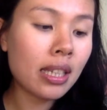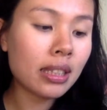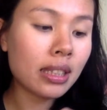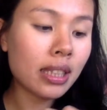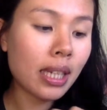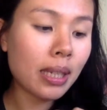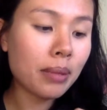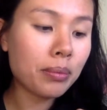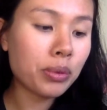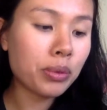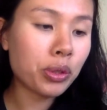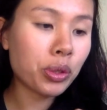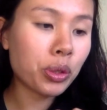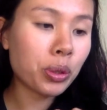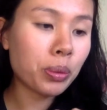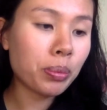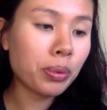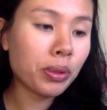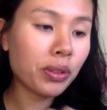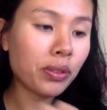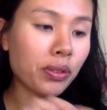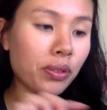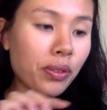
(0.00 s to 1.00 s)
times
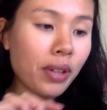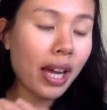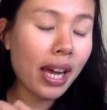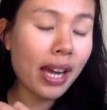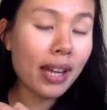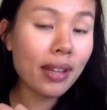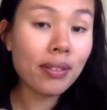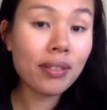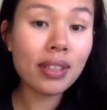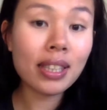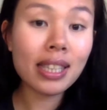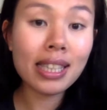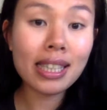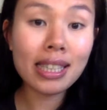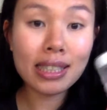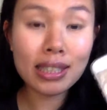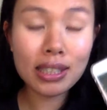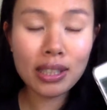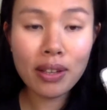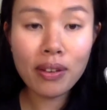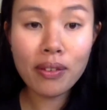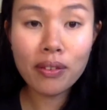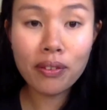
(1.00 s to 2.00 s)
2.5 is
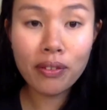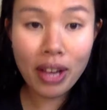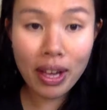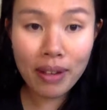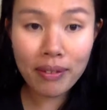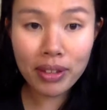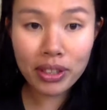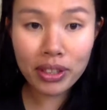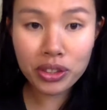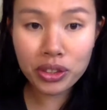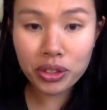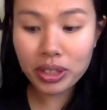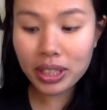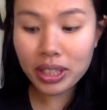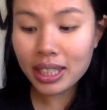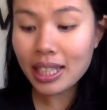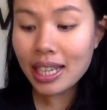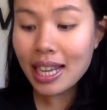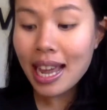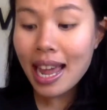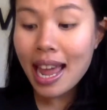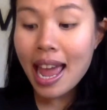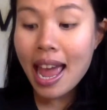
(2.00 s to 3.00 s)
500.
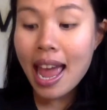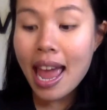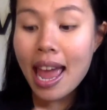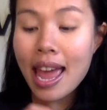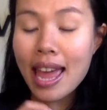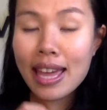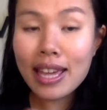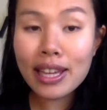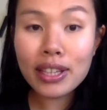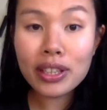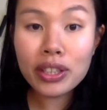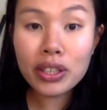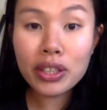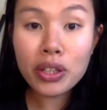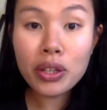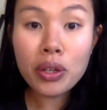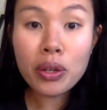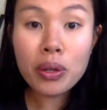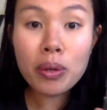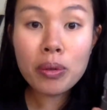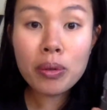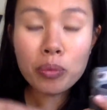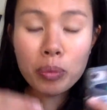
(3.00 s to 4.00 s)
And
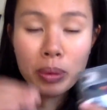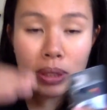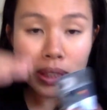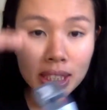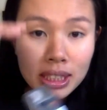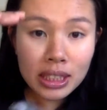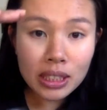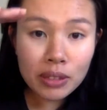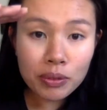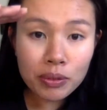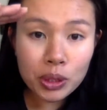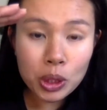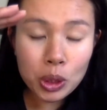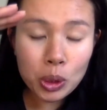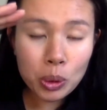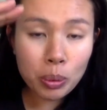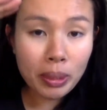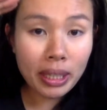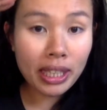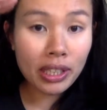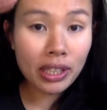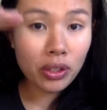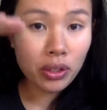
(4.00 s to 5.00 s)
what's the difference
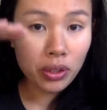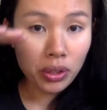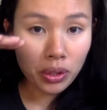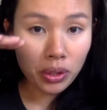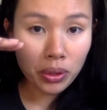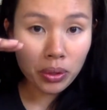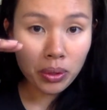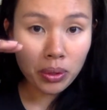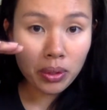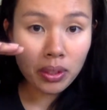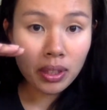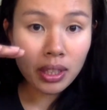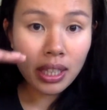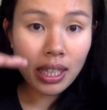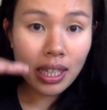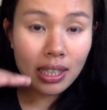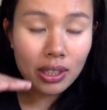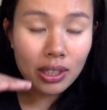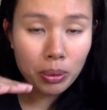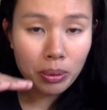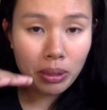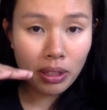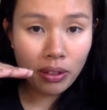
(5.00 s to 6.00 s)
between you
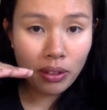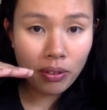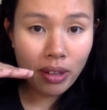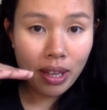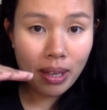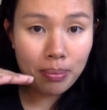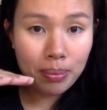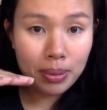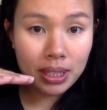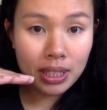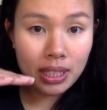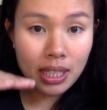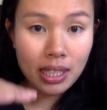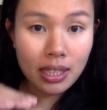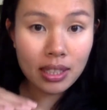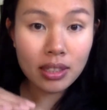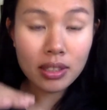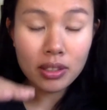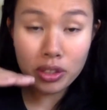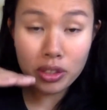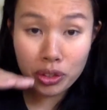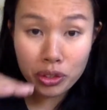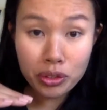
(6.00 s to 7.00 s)
and 25%?
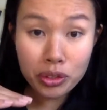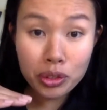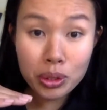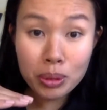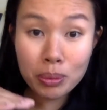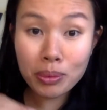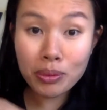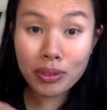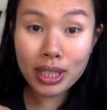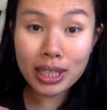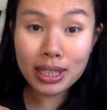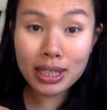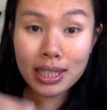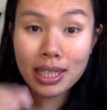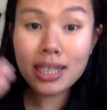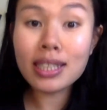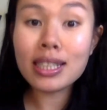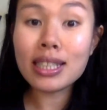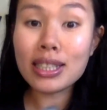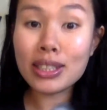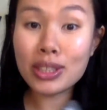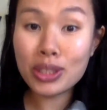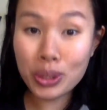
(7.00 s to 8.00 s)
Because you're a supervisor,
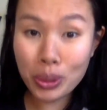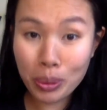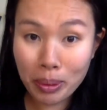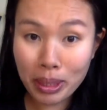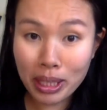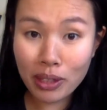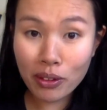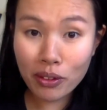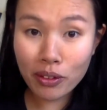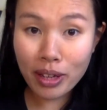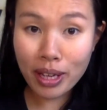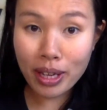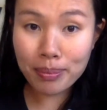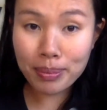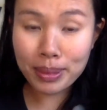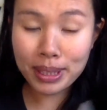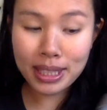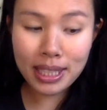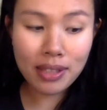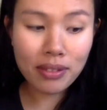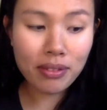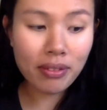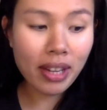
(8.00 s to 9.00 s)
it's 25%,
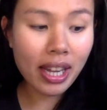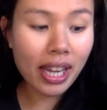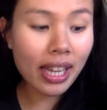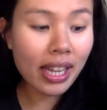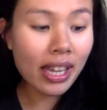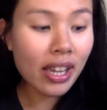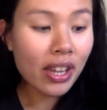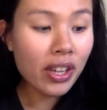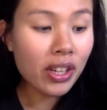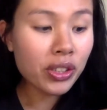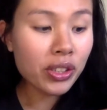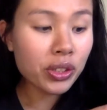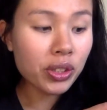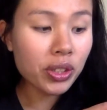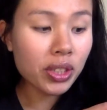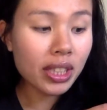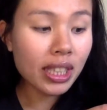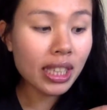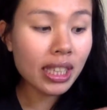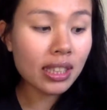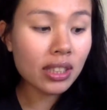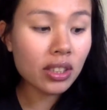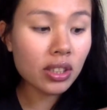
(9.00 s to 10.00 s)
right? So you
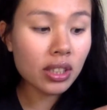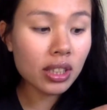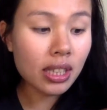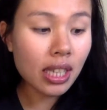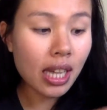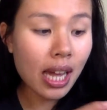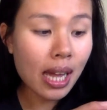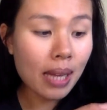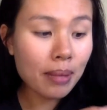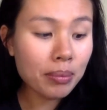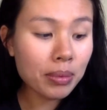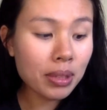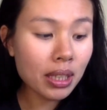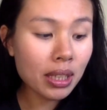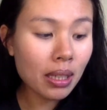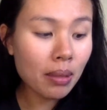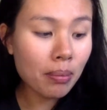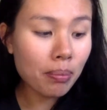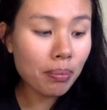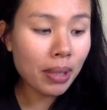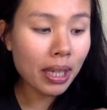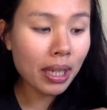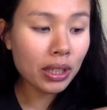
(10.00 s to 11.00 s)
need to times it
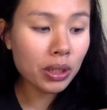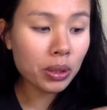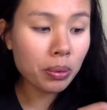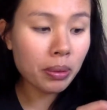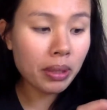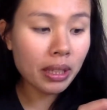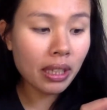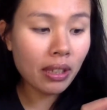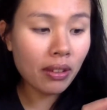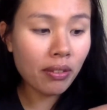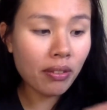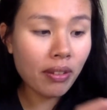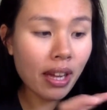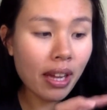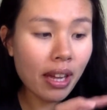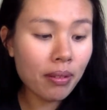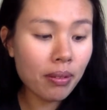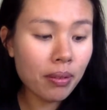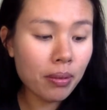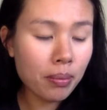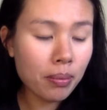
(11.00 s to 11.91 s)
by 25%.